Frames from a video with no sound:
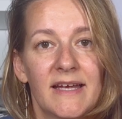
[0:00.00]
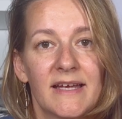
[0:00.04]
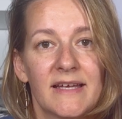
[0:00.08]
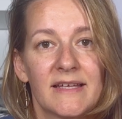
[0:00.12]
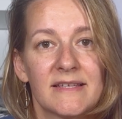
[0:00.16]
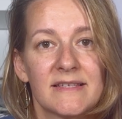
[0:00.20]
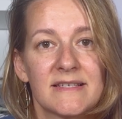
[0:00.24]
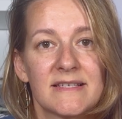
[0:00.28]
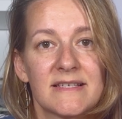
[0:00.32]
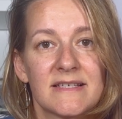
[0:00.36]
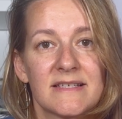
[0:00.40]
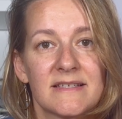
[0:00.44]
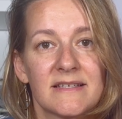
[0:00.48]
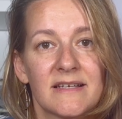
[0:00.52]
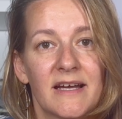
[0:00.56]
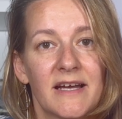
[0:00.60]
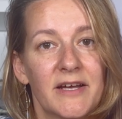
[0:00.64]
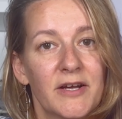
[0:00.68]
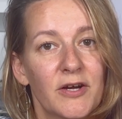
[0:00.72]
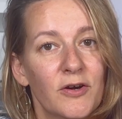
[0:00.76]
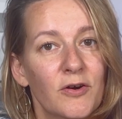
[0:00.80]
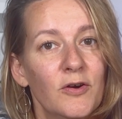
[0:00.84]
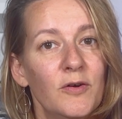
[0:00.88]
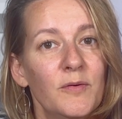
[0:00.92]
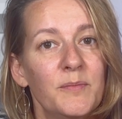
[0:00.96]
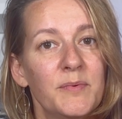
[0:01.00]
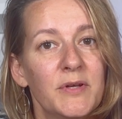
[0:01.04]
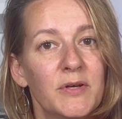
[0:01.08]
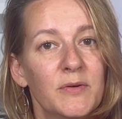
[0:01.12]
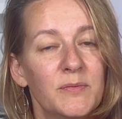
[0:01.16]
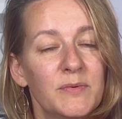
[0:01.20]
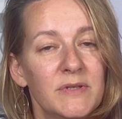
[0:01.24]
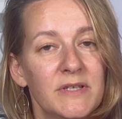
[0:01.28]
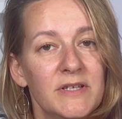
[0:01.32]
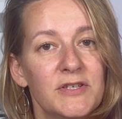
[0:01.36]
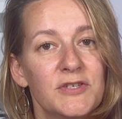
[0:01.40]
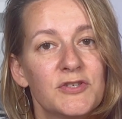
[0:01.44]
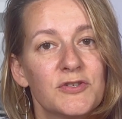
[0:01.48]
And I
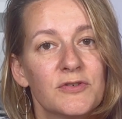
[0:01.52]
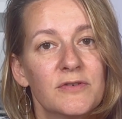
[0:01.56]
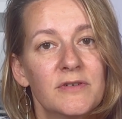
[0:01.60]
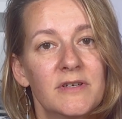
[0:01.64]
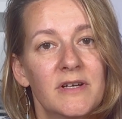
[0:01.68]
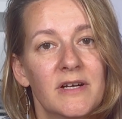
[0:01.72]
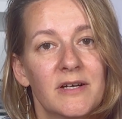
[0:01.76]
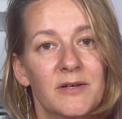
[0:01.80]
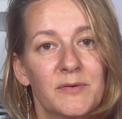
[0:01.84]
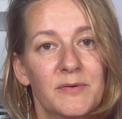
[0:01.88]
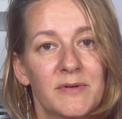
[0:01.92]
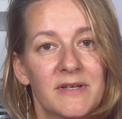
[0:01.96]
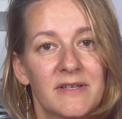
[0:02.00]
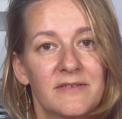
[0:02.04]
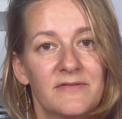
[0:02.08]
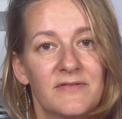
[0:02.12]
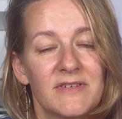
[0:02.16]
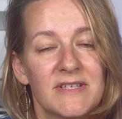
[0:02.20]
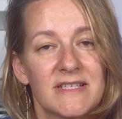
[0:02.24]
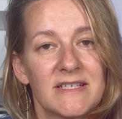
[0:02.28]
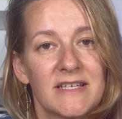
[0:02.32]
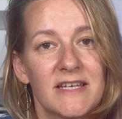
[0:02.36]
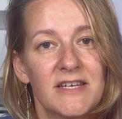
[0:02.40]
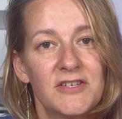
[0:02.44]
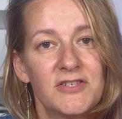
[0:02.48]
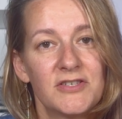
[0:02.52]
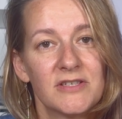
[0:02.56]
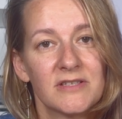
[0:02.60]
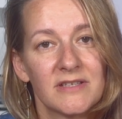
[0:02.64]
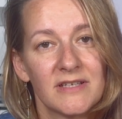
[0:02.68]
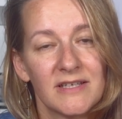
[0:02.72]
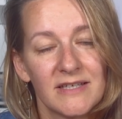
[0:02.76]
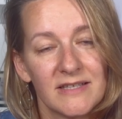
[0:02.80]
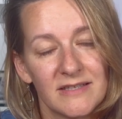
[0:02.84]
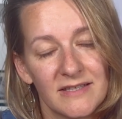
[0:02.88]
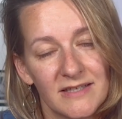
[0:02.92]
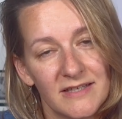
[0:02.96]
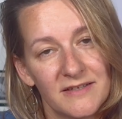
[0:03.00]
hope you will enjoy our
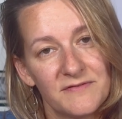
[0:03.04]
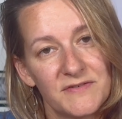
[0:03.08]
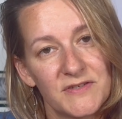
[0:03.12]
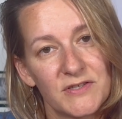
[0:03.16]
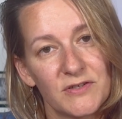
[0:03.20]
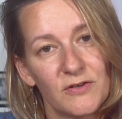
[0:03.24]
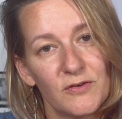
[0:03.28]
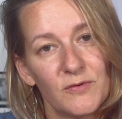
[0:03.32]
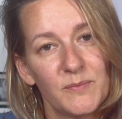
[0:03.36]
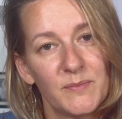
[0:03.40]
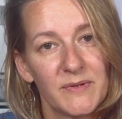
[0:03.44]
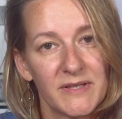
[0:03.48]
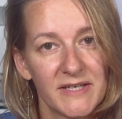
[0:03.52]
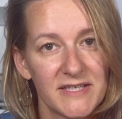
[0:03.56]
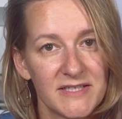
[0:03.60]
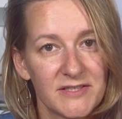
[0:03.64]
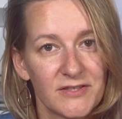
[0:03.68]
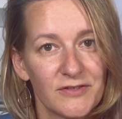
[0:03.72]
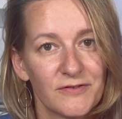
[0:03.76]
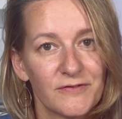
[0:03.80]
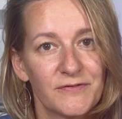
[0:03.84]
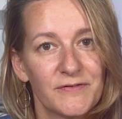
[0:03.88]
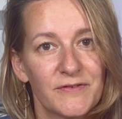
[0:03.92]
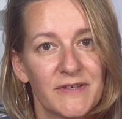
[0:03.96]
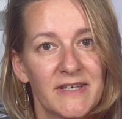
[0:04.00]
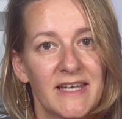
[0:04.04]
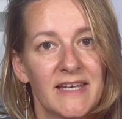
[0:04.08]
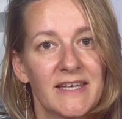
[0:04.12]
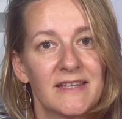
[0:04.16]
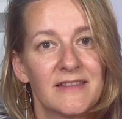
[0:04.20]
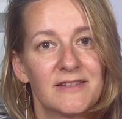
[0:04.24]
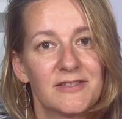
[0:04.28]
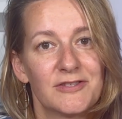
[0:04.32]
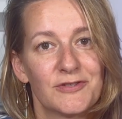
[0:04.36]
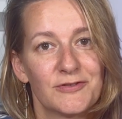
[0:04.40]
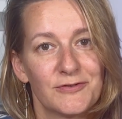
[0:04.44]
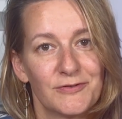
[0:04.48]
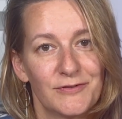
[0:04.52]
conversation, and if so, please don't
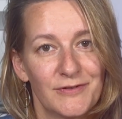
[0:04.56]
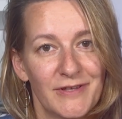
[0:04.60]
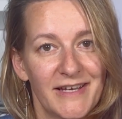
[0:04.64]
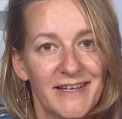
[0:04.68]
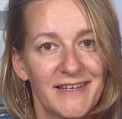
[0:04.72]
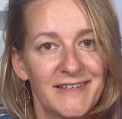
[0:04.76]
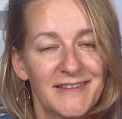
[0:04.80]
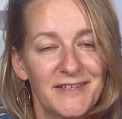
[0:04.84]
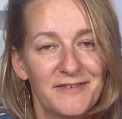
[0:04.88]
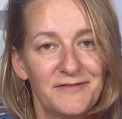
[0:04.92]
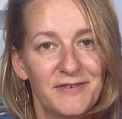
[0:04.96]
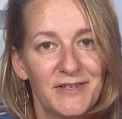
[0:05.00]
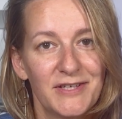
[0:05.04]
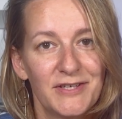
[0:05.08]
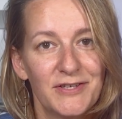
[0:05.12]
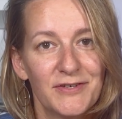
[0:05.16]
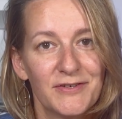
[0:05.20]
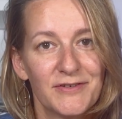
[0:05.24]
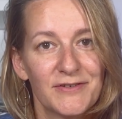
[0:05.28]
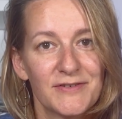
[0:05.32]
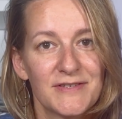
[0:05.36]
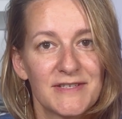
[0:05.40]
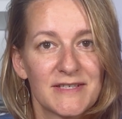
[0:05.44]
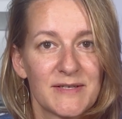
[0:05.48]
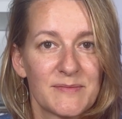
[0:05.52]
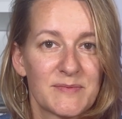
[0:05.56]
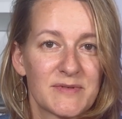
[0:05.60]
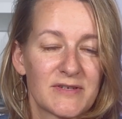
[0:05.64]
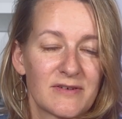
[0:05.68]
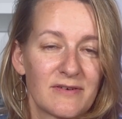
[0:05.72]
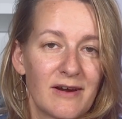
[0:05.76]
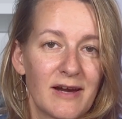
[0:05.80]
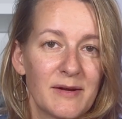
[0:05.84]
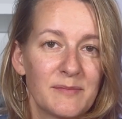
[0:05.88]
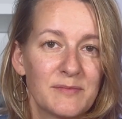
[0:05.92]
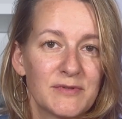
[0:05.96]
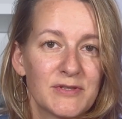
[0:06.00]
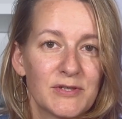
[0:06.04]
forget to like the video,
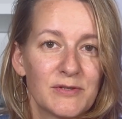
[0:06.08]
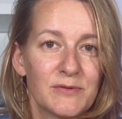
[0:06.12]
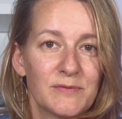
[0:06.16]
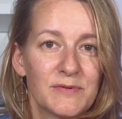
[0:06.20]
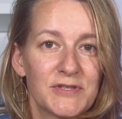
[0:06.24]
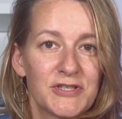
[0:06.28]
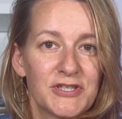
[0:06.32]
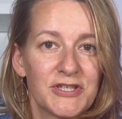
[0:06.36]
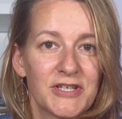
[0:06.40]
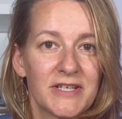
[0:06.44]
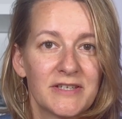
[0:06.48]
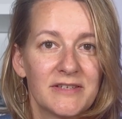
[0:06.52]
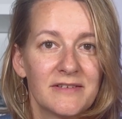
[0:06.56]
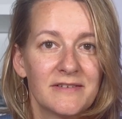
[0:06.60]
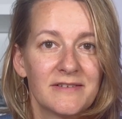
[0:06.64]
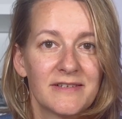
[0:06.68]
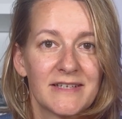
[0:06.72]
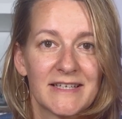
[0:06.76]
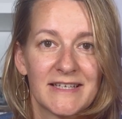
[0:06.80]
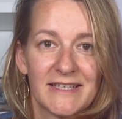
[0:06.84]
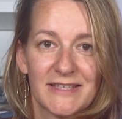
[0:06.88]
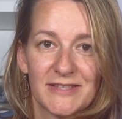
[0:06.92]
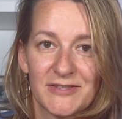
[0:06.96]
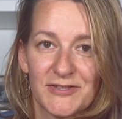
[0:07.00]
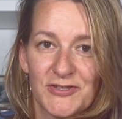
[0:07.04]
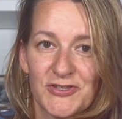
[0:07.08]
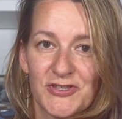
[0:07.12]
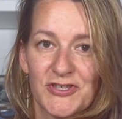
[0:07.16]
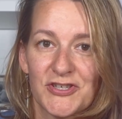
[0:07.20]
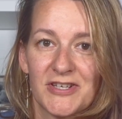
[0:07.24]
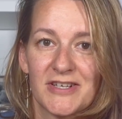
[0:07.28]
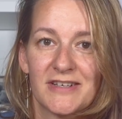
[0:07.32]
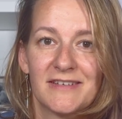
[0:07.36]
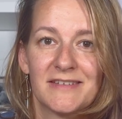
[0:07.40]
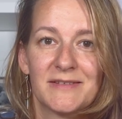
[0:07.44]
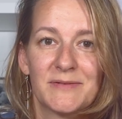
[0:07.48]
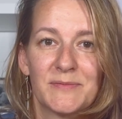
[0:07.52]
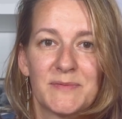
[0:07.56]
subscribe to our channel, and
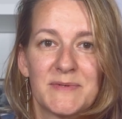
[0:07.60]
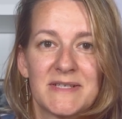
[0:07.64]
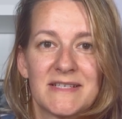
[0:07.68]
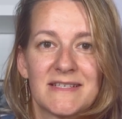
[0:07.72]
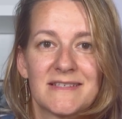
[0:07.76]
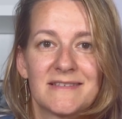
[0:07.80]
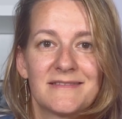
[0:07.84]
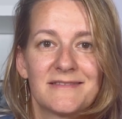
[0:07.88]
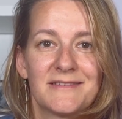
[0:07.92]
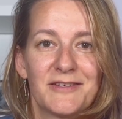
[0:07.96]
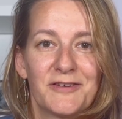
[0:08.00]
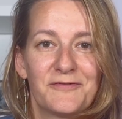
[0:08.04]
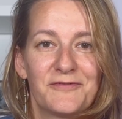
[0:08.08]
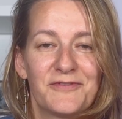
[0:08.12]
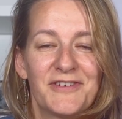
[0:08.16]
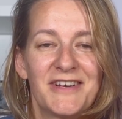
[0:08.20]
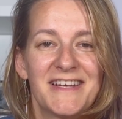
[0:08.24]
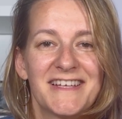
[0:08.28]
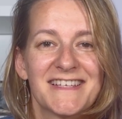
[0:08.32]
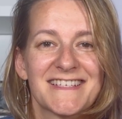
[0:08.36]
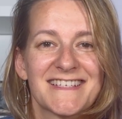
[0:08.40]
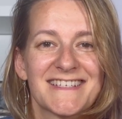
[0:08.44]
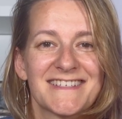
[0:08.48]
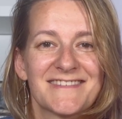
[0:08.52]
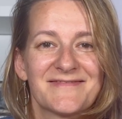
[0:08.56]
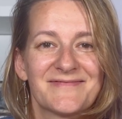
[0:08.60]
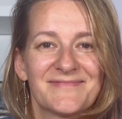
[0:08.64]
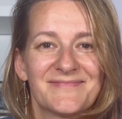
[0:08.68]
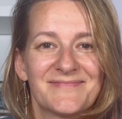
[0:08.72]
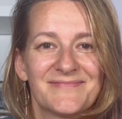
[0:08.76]
share it with your friends.